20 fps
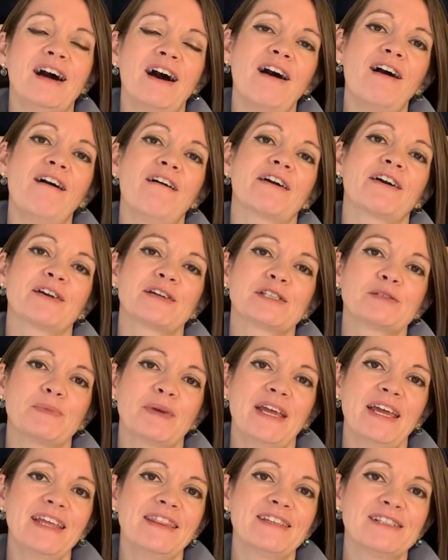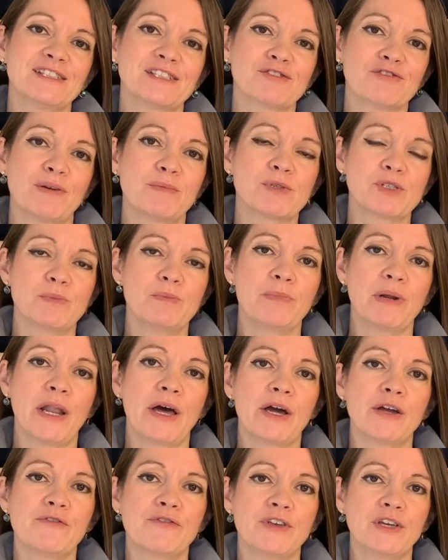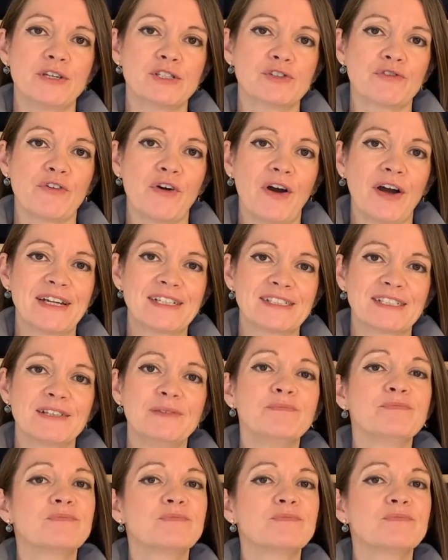are going to be in the description below for you to find.